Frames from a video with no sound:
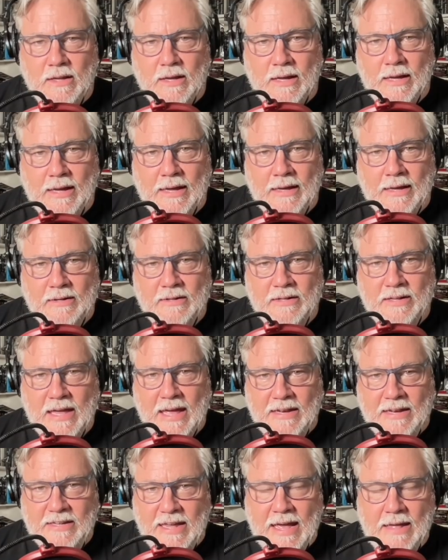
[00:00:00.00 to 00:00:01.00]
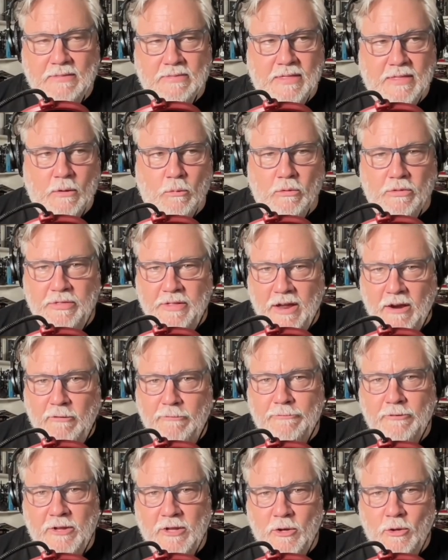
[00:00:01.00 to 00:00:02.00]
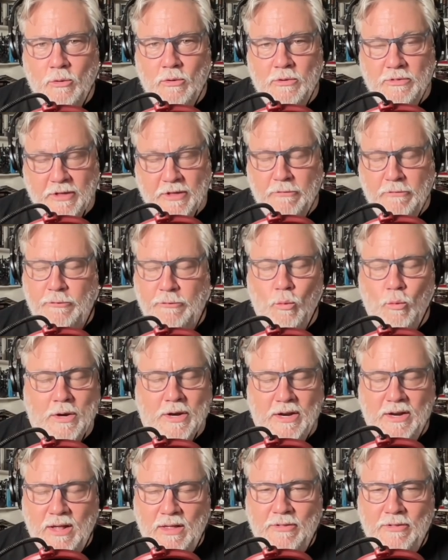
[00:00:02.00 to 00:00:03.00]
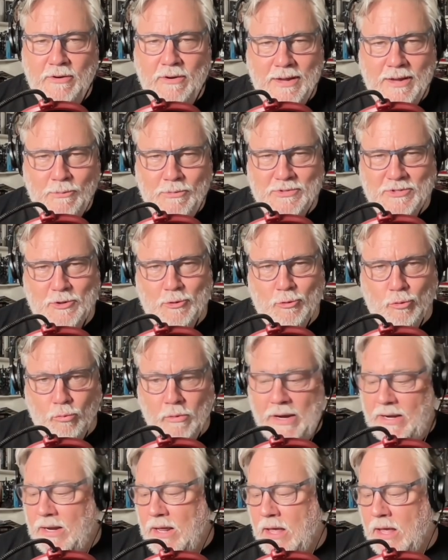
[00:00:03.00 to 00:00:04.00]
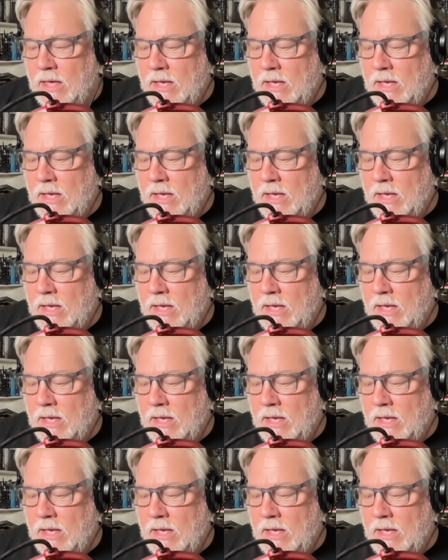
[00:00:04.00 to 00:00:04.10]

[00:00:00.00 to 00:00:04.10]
and yet they were there for you and there for one another. It was great.